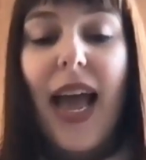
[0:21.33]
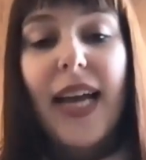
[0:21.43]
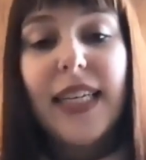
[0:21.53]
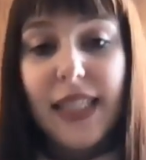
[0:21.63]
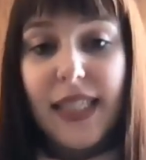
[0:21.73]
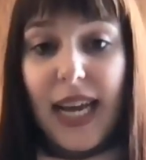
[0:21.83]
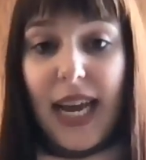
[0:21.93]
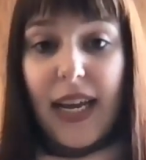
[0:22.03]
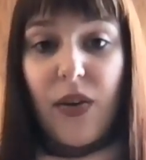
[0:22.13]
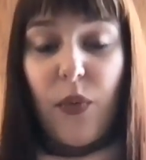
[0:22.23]
and
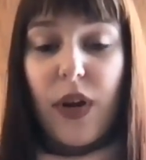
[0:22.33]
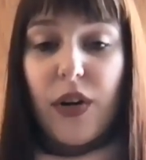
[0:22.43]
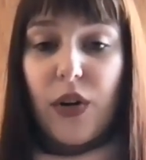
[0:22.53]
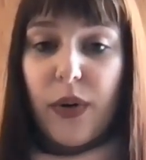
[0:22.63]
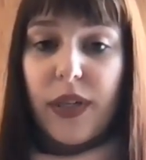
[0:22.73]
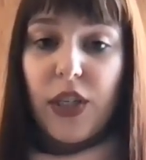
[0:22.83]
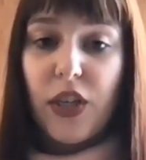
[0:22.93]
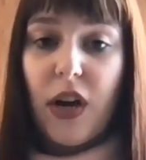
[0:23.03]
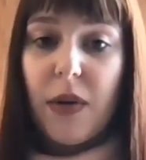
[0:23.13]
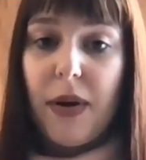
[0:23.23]
today we are going to
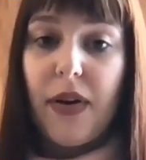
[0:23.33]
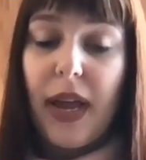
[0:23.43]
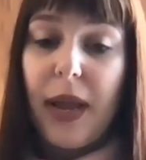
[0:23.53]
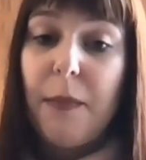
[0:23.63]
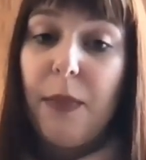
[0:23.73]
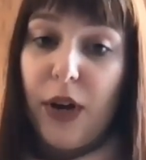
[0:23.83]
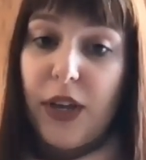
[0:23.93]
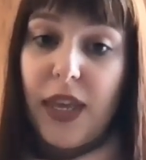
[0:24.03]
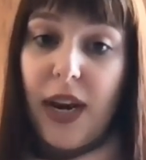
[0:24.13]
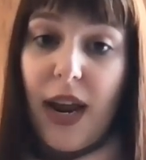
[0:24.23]
talk about a book
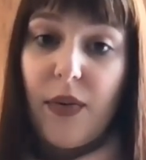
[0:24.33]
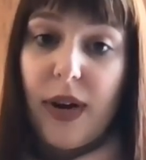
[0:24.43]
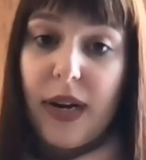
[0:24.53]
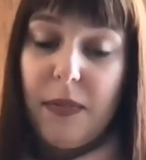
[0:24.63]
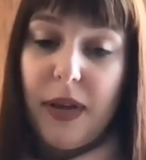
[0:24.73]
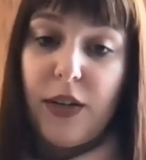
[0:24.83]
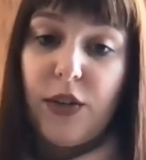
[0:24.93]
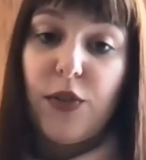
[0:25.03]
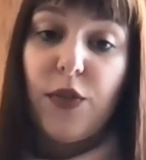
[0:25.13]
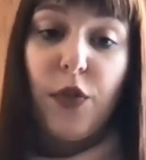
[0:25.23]
that I
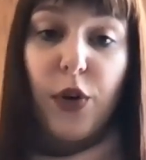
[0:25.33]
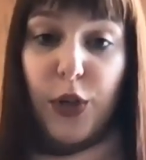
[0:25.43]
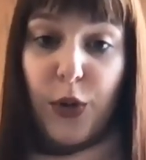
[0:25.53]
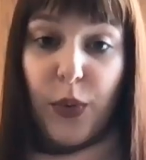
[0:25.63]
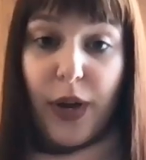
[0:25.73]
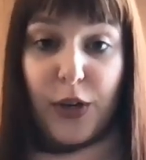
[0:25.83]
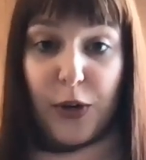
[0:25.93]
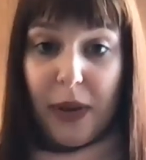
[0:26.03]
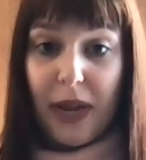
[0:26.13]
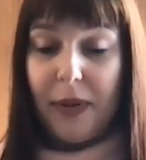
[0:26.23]
recommend for you and
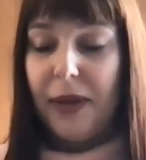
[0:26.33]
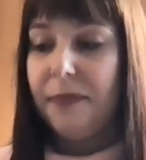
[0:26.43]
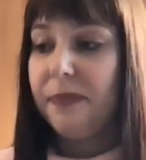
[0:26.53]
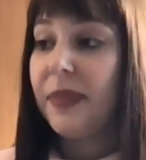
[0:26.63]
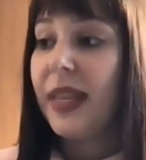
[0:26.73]
your baby.